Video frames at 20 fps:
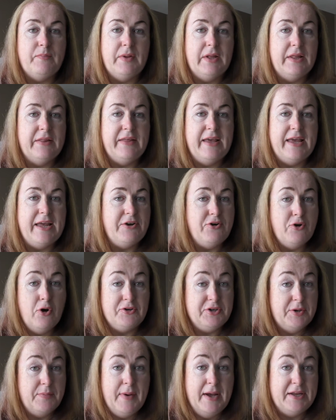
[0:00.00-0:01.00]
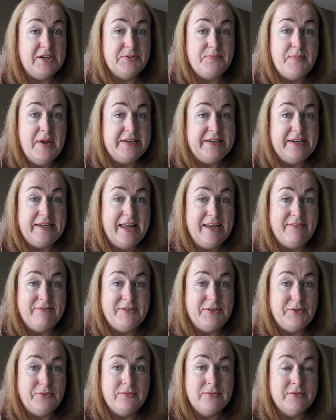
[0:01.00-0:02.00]
They are not a match made in
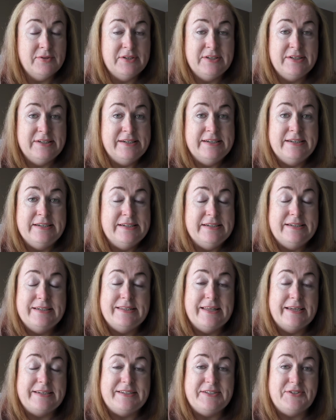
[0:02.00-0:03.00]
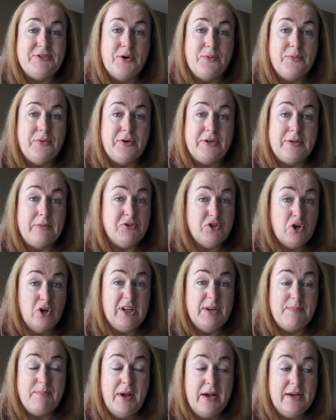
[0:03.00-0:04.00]
heaven, though. That does not work. Now,
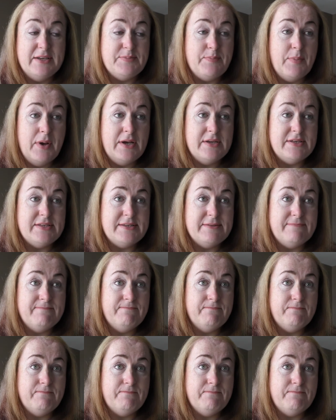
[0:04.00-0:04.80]
chocolate Mars bars?